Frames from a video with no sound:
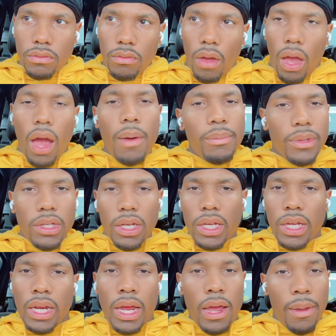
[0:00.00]
I'm
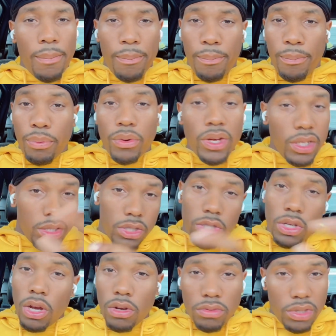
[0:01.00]
looking at
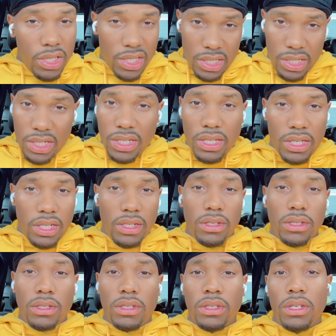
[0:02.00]
pre-assault
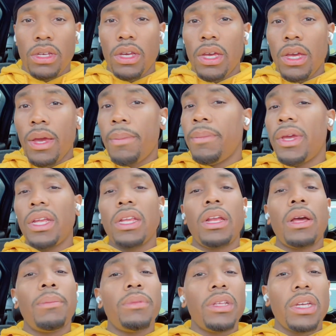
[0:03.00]
tendencies. Meaning
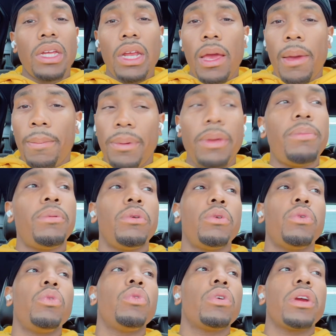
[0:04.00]
I'm looking at people
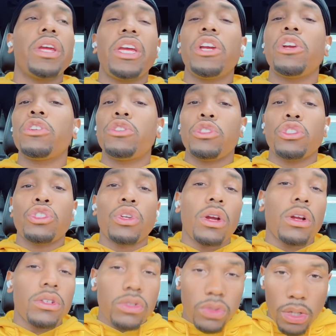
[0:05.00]
who are here to
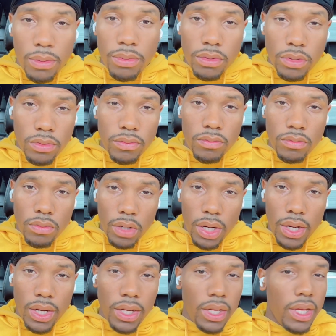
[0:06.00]
start trouble,
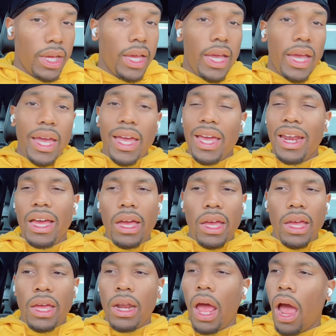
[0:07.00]
right? And
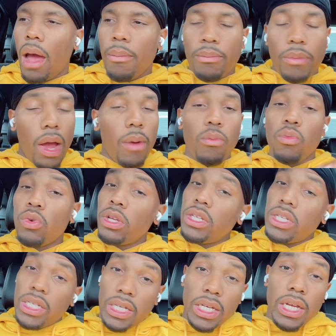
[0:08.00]
I'm
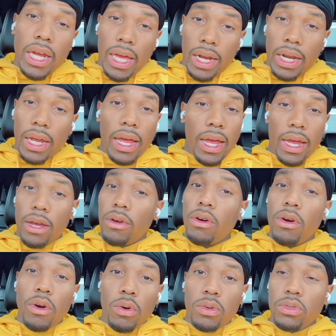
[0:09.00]
really good at it. ain't gonna
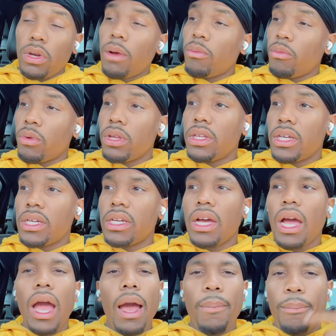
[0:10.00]
hold you. I'm really good.
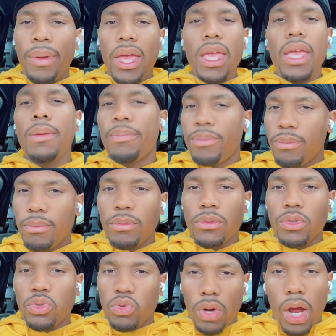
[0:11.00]
I peep
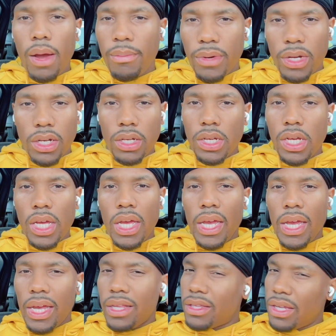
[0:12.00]
drama
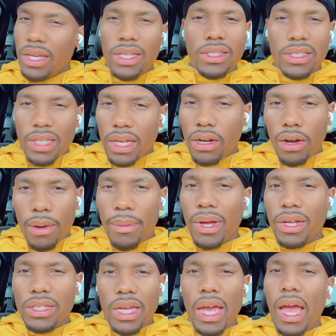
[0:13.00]
and things that are
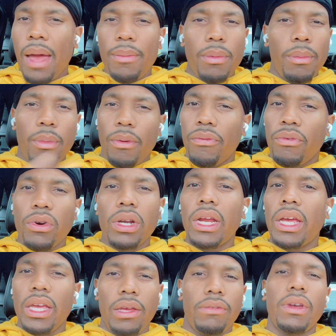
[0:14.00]
about to happen before they
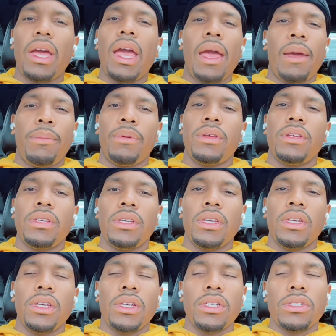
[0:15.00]
even happen.
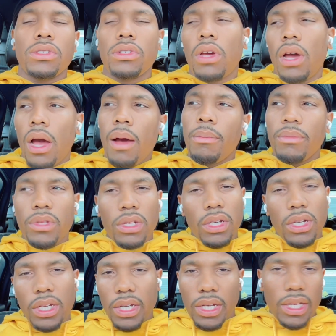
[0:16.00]
So I'm
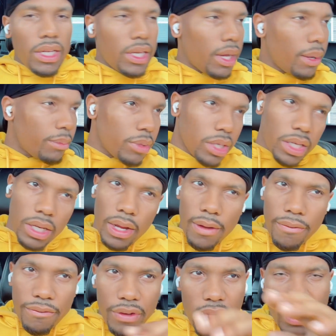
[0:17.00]
looking
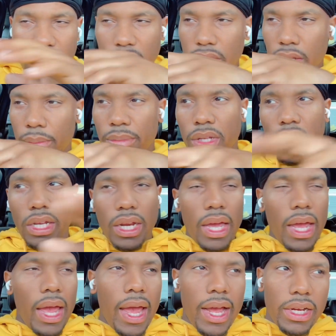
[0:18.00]
at faces, I'm looking at
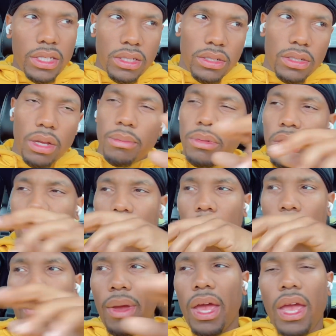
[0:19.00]
actions, I'm looking at
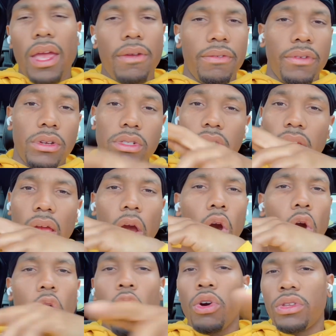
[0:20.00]
behaviors
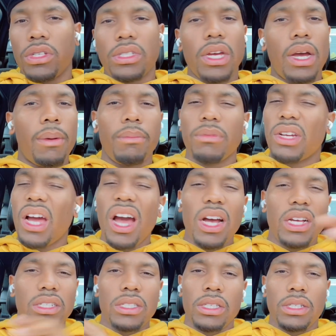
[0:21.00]
all the time,
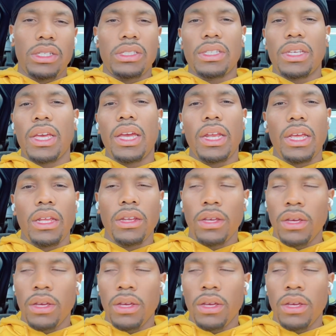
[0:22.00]
constantly scanning.